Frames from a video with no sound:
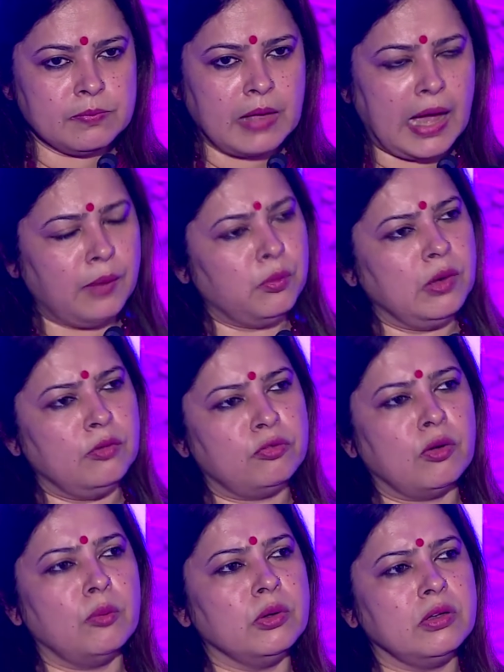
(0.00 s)
I will
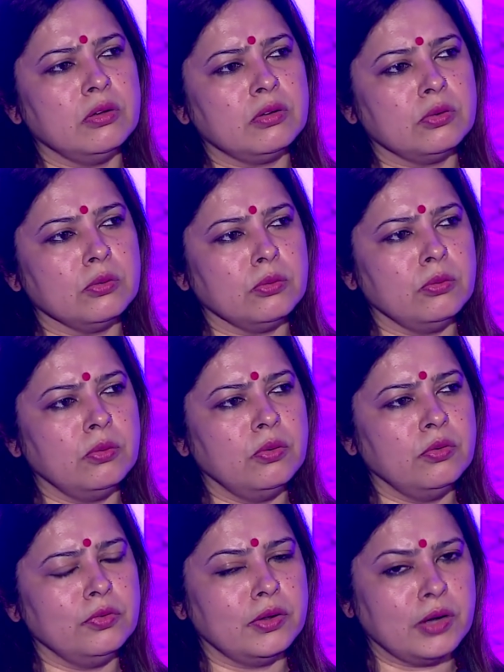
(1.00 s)
forward it to
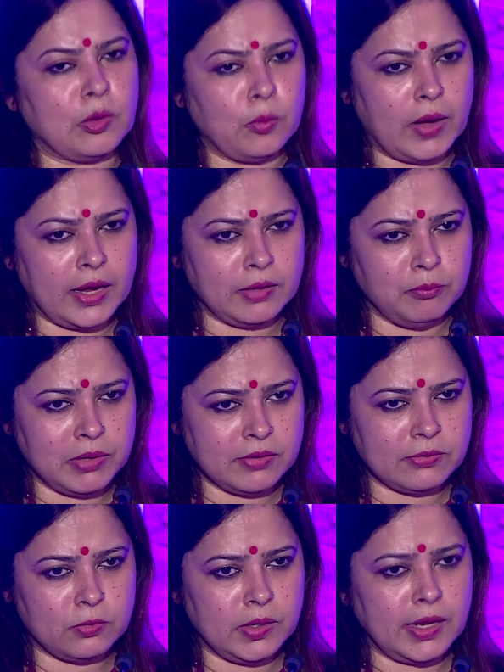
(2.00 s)
the required
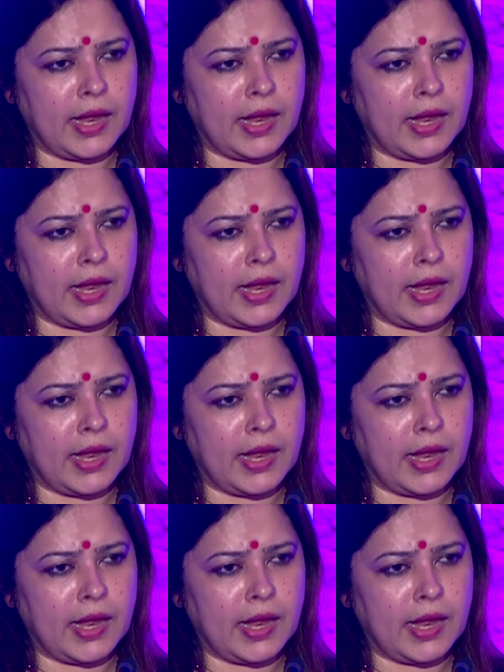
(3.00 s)
ministry